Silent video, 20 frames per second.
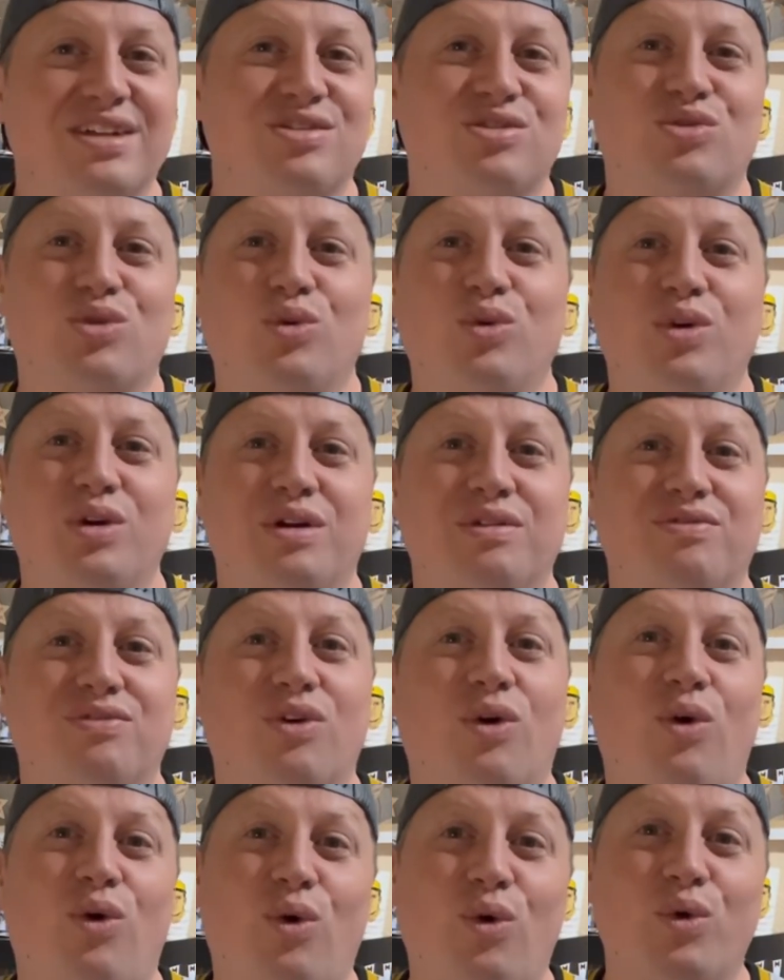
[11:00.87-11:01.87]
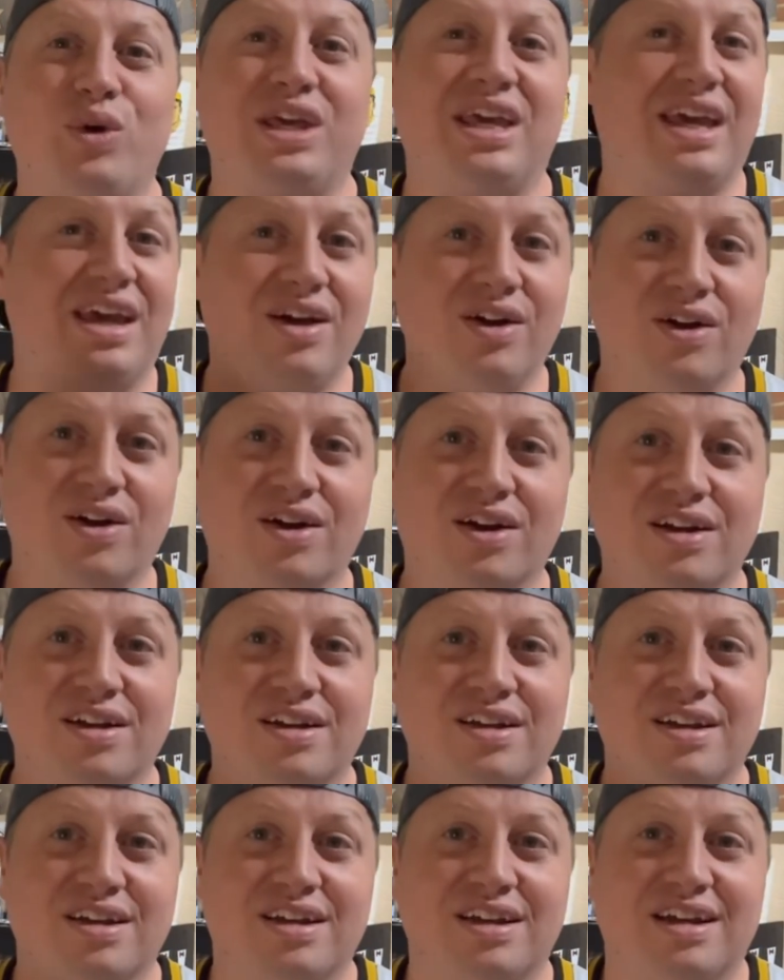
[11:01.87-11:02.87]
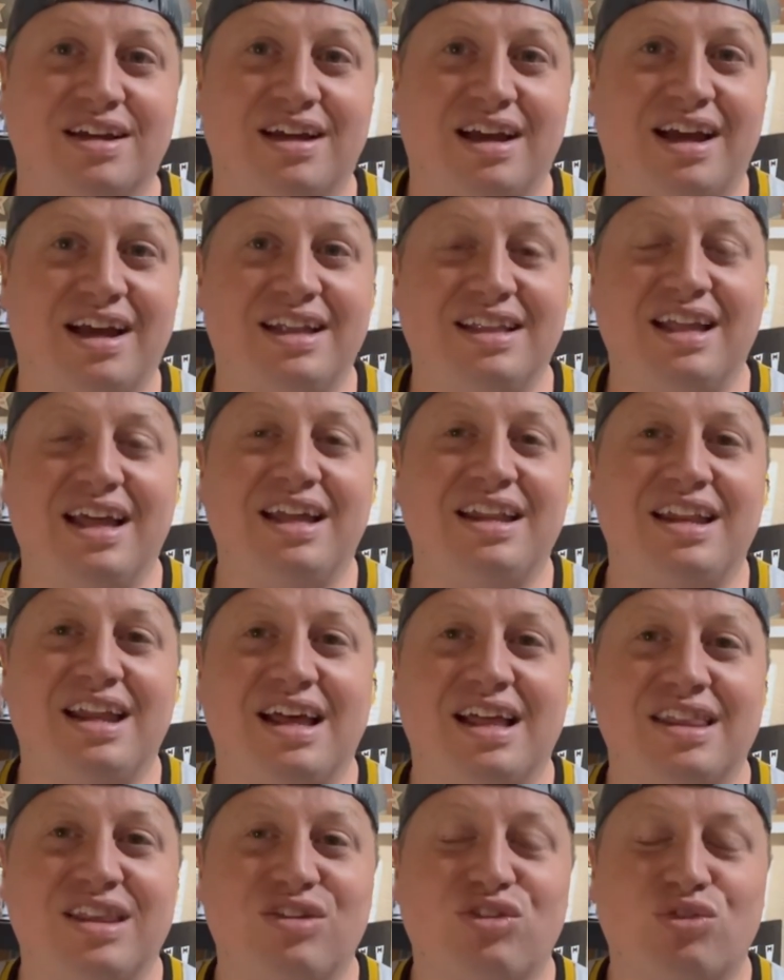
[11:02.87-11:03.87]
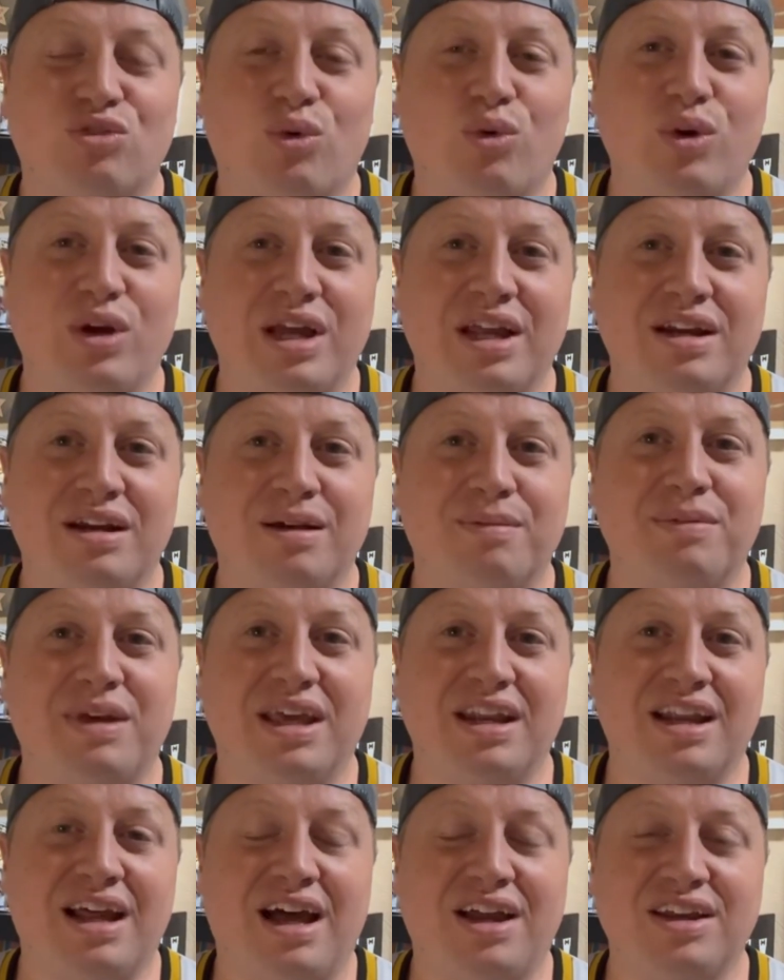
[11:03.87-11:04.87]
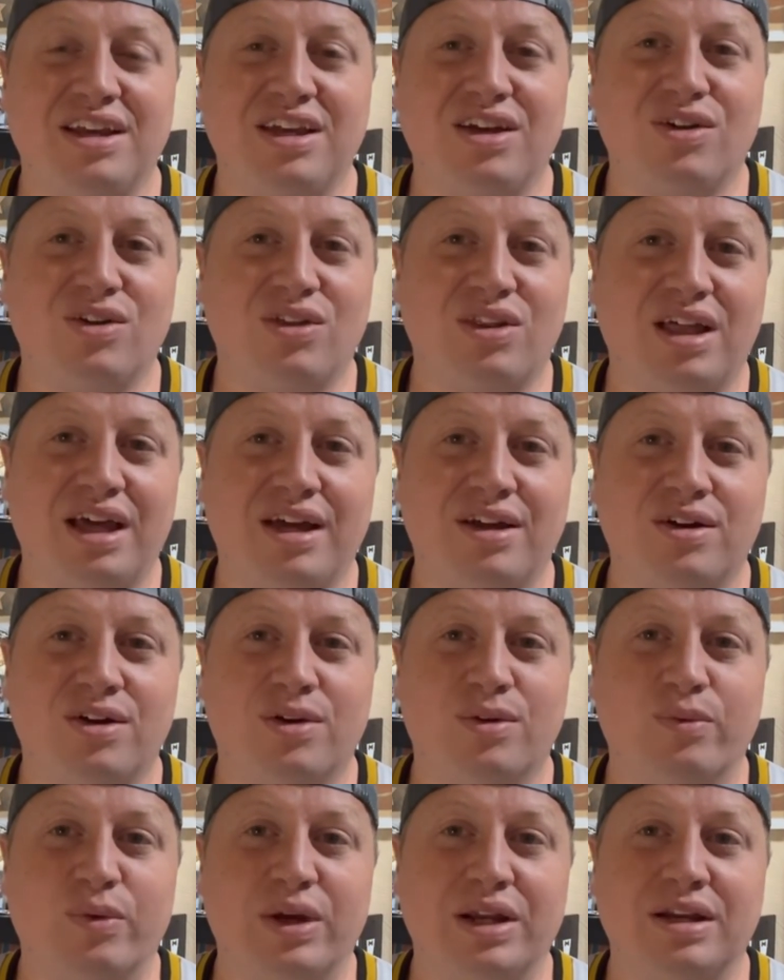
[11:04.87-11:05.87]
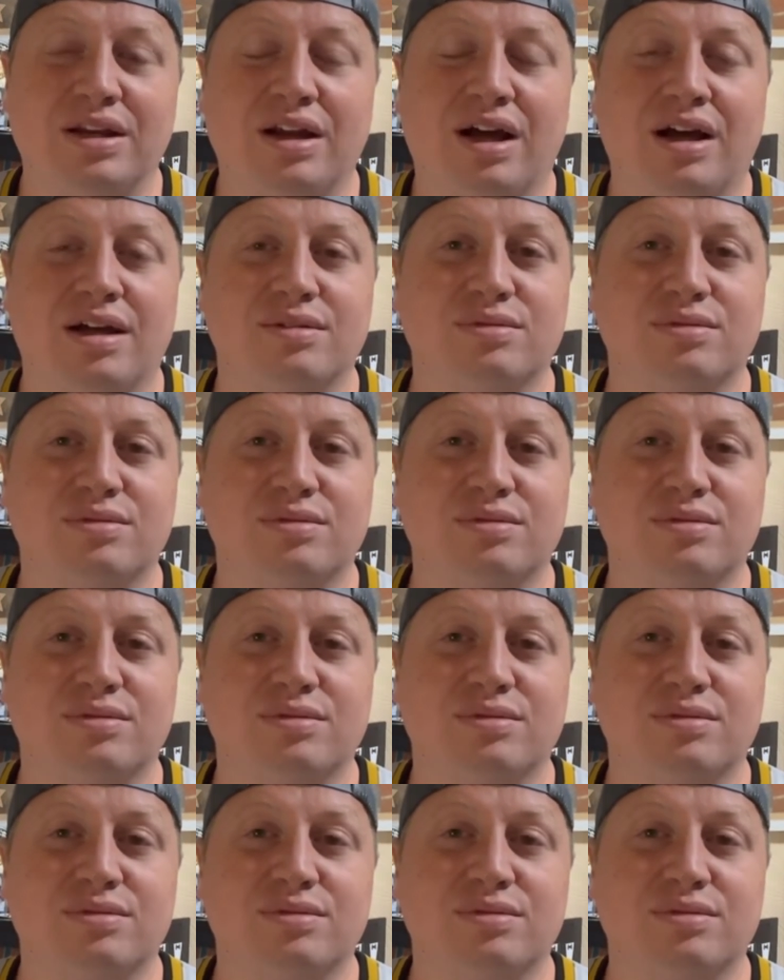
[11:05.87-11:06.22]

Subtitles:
story for a whole year. And then the story ended up getting out a year later when